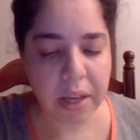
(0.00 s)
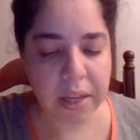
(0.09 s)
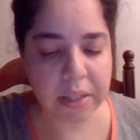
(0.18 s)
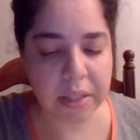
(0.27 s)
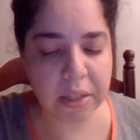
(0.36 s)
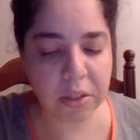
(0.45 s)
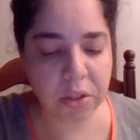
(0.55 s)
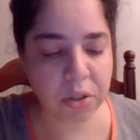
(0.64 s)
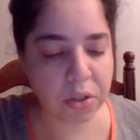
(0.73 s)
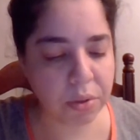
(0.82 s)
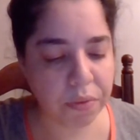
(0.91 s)
is
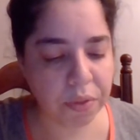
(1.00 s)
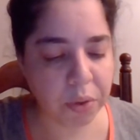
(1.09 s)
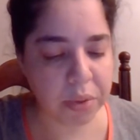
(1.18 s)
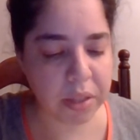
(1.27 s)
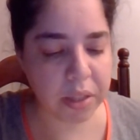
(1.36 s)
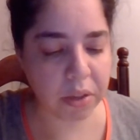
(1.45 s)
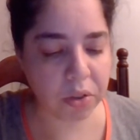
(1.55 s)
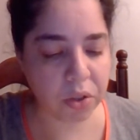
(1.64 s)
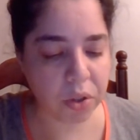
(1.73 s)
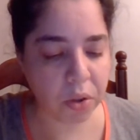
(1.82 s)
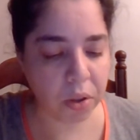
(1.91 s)
easier to influence and
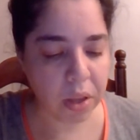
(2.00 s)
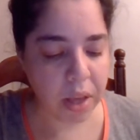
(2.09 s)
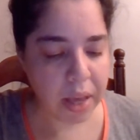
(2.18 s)
control,